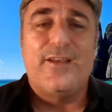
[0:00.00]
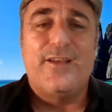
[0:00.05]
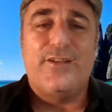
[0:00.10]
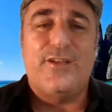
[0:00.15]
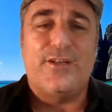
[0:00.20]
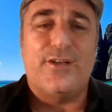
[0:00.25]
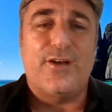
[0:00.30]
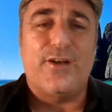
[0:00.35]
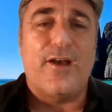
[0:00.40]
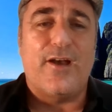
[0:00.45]

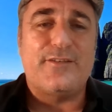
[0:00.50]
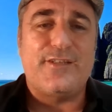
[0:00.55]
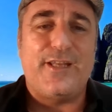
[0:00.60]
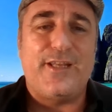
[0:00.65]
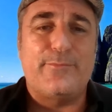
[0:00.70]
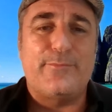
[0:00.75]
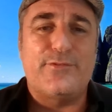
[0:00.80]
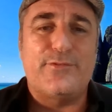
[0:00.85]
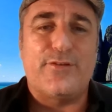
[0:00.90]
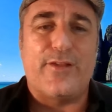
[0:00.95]
You got
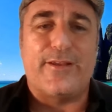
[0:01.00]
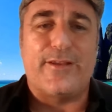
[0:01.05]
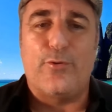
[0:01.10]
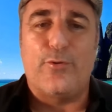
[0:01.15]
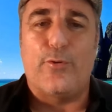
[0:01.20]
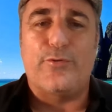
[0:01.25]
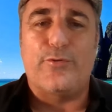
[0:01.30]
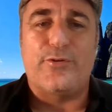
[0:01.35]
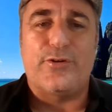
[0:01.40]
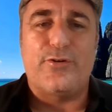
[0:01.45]
teams like
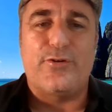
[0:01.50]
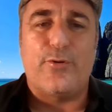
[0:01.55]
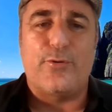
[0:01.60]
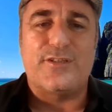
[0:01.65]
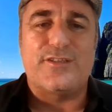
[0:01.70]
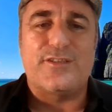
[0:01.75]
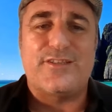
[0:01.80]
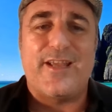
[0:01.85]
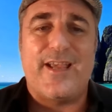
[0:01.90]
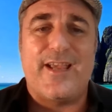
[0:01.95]
North
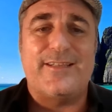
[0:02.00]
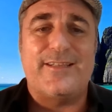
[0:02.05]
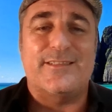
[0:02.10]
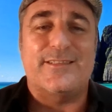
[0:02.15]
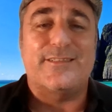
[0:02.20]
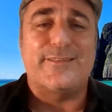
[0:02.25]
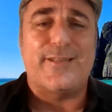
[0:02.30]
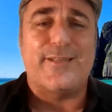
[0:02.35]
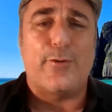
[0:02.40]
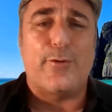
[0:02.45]
Dakota
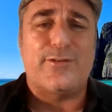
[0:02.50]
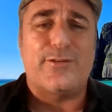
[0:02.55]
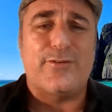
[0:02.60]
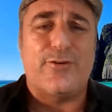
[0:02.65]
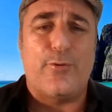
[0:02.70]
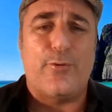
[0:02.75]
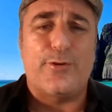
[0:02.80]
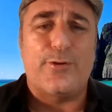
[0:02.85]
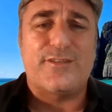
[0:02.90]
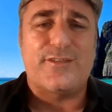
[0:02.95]
State, South
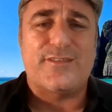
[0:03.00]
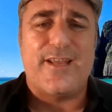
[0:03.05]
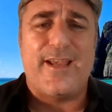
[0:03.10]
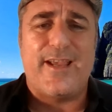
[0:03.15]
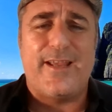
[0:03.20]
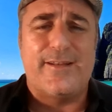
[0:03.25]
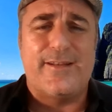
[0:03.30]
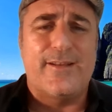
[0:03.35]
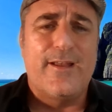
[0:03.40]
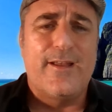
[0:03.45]
Dakota
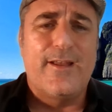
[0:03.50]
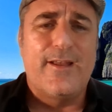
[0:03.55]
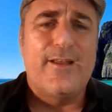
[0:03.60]
State.